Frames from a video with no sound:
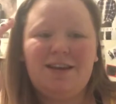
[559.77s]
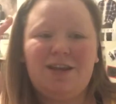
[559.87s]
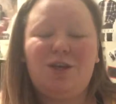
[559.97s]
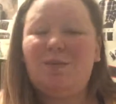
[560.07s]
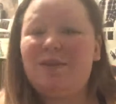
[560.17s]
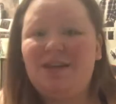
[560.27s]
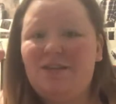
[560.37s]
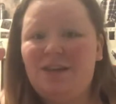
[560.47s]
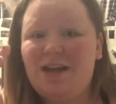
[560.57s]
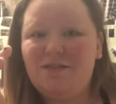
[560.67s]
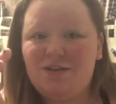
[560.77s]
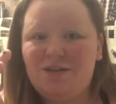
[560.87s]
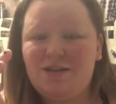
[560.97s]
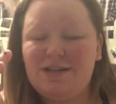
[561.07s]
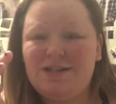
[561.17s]
like, you believe it after
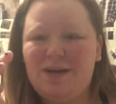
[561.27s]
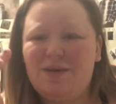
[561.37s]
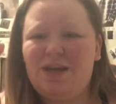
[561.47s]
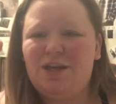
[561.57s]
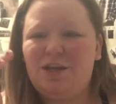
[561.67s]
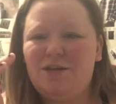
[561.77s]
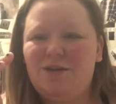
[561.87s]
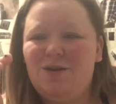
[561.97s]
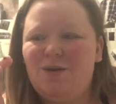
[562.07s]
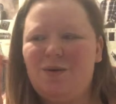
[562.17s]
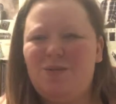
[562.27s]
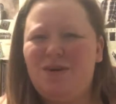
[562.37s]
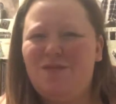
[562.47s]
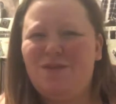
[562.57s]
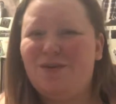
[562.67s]
a long time. You're like, you know
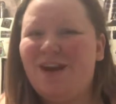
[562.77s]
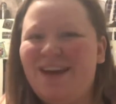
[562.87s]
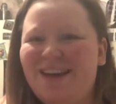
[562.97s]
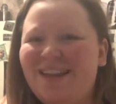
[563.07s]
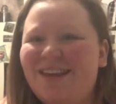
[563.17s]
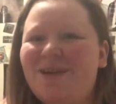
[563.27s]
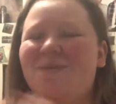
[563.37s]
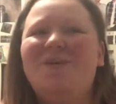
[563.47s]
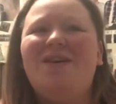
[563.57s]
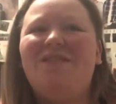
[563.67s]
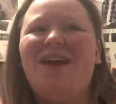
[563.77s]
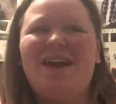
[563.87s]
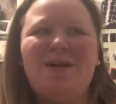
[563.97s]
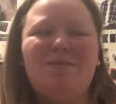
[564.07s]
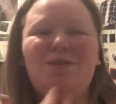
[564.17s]
what if they're right? Like, what if I
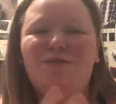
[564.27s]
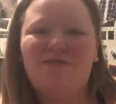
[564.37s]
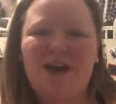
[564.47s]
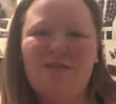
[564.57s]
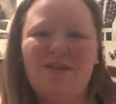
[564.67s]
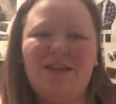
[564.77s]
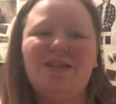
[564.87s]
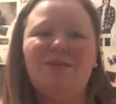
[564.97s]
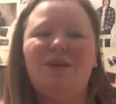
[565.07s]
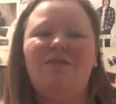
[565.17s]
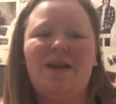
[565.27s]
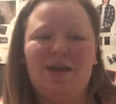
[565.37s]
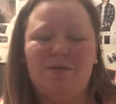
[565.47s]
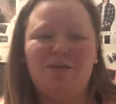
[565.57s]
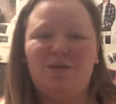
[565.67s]
am too fat for this? What if I
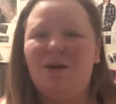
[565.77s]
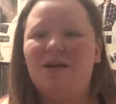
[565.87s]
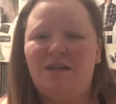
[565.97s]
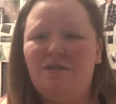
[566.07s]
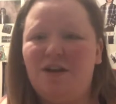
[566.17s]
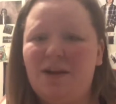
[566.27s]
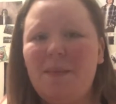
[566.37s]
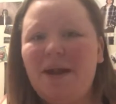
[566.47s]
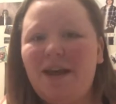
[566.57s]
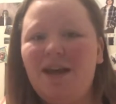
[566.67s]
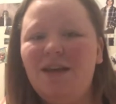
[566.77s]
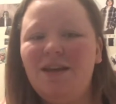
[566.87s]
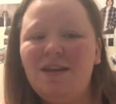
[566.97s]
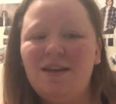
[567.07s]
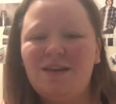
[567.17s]
am too ugly for anybody?
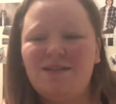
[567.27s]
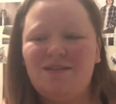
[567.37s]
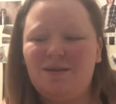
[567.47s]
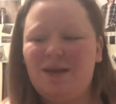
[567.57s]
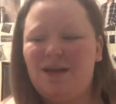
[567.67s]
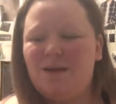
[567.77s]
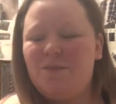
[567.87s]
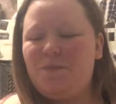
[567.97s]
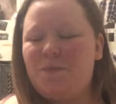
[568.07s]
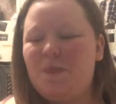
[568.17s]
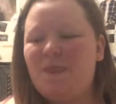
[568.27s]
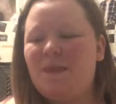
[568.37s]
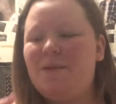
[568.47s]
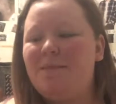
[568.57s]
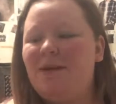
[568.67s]
So like,
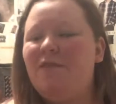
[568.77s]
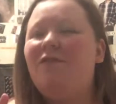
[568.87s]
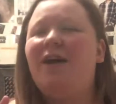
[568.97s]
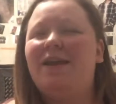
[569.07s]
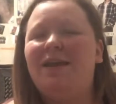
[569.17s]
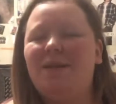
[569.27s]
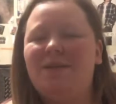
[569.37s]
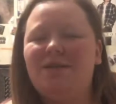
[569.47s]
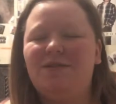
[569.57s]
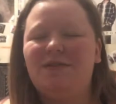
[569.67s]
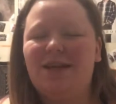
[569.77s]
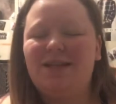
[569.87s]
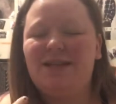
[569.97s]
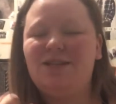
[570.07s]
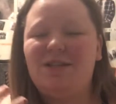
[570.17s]
me finally coming to the
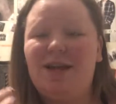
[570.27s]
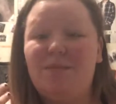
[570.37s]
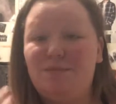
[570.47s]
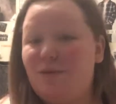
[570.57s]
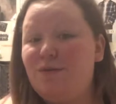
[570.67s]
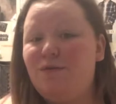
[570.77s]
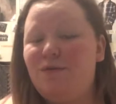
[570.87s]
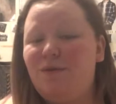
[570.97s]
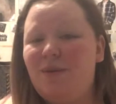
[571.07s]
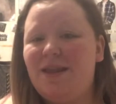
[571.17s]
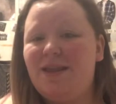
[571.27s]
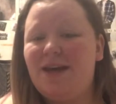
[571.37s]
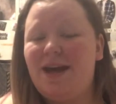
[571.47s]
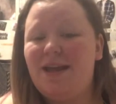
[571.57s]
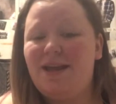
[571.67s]
realization that I'm beautiful the way
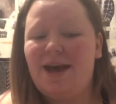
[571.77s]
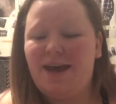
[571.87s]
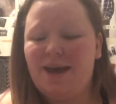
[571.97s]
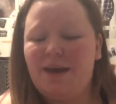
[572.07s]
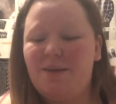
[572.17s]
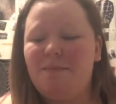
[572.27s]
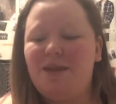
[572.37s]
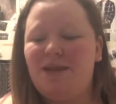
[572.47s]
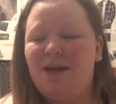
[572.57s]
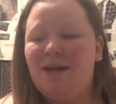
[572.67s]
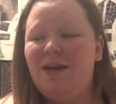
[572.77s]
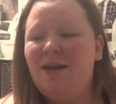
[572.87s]
that I am, and that